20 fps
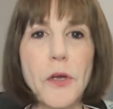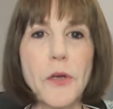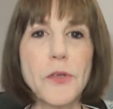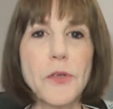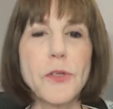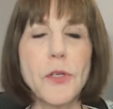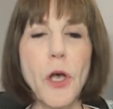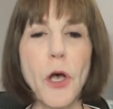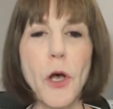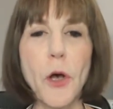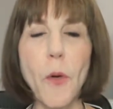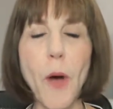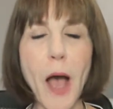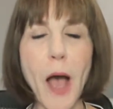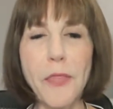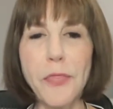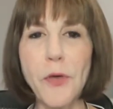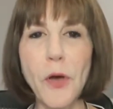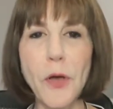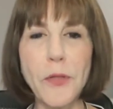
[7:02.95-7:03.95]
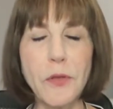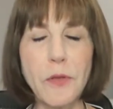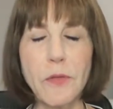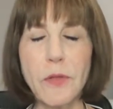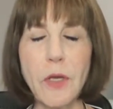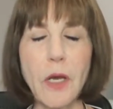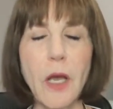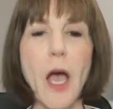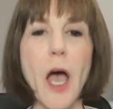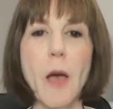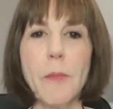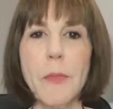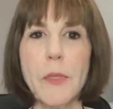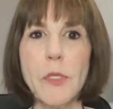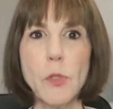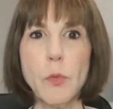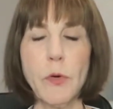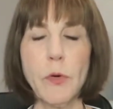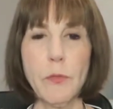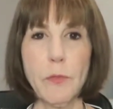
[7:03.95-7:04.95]
So I thought that the
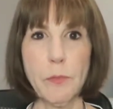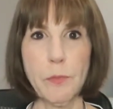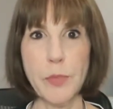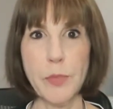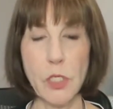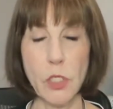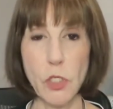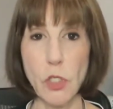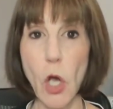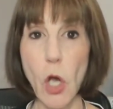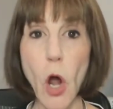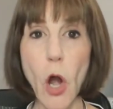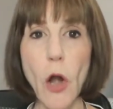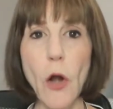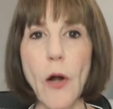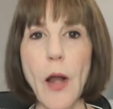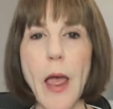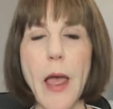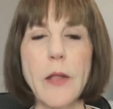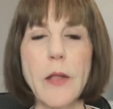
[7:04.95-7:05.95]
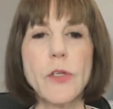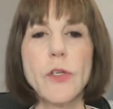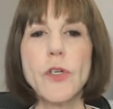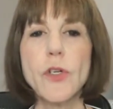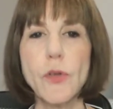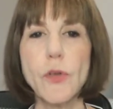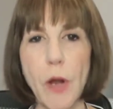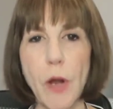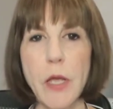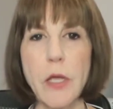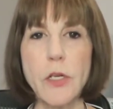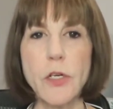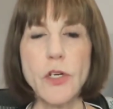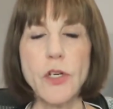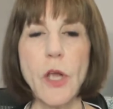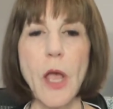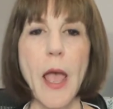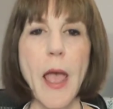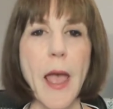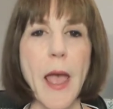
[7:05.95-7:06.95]
comments were bizarre and
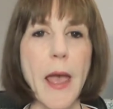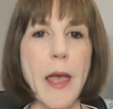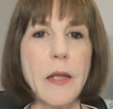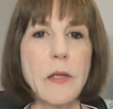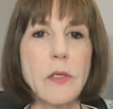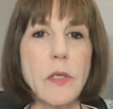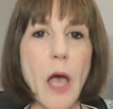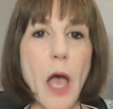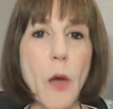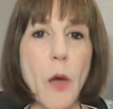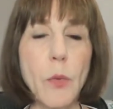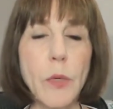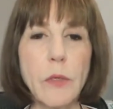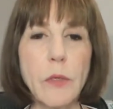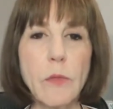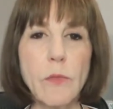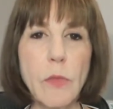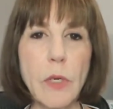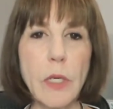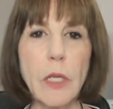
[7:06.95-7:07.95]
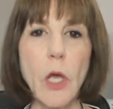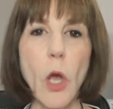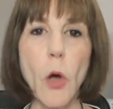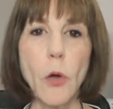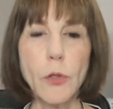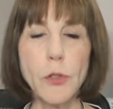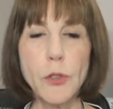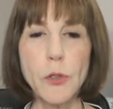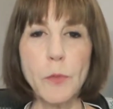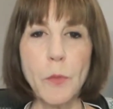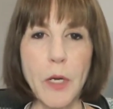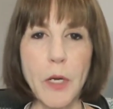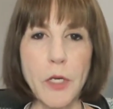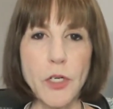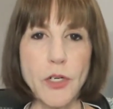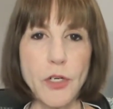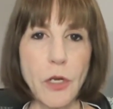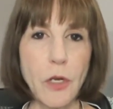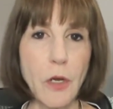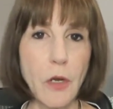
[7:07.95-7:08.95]
strange, and I wouldn't really hold too
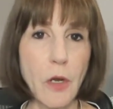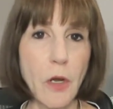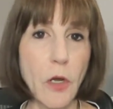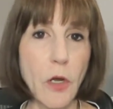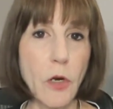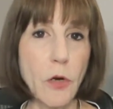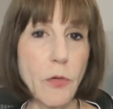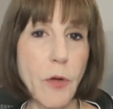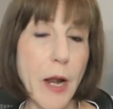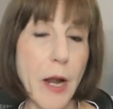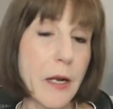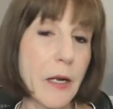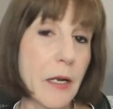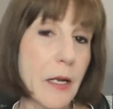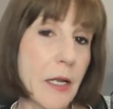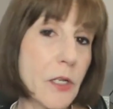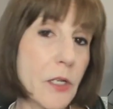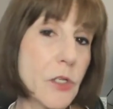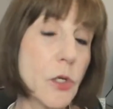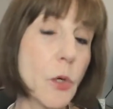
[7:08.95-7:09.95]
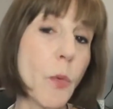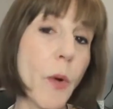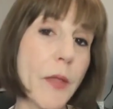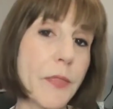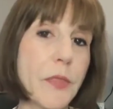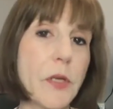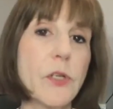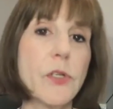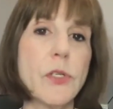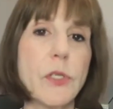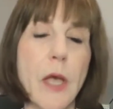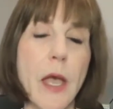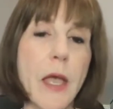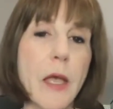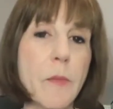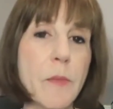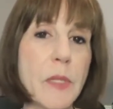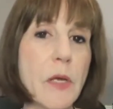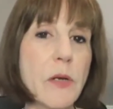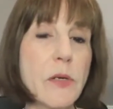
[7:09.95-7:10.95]
much credit into what they're
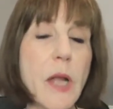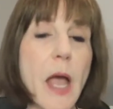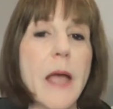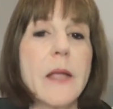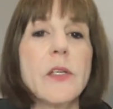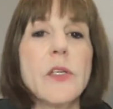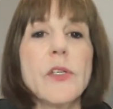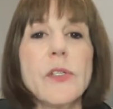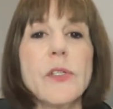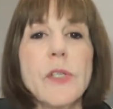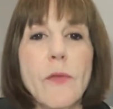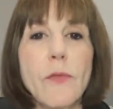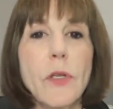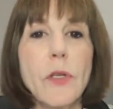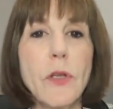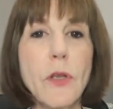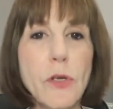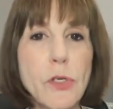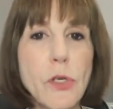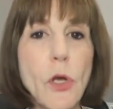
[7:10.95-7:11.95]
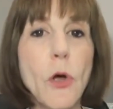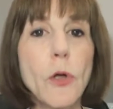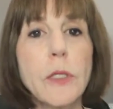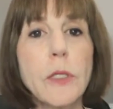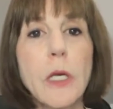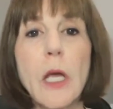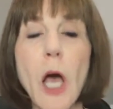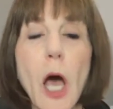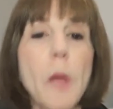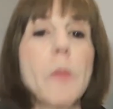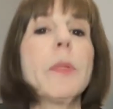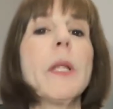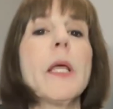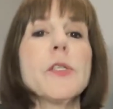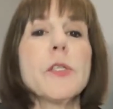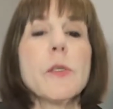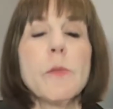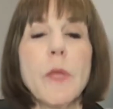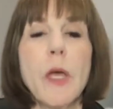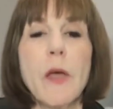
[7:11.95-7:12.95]
saying. I mean, they're 97 years old, and God
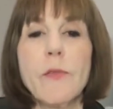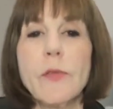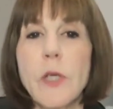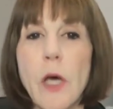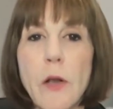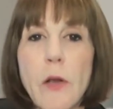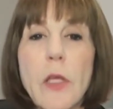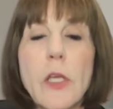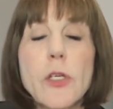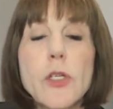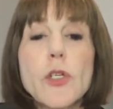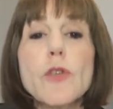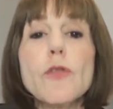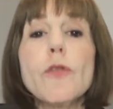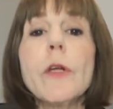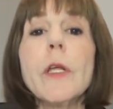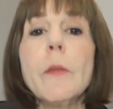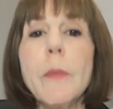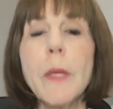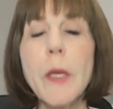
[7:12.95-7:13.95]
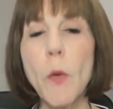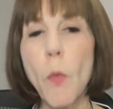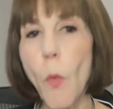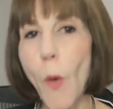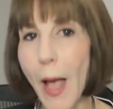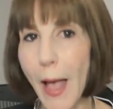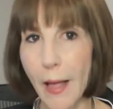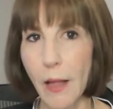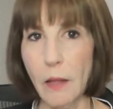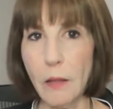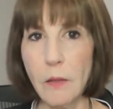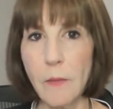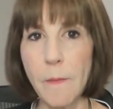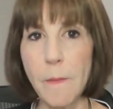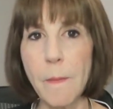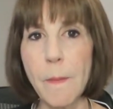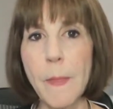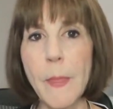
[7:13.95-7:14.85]
bless them, they've done extremely well.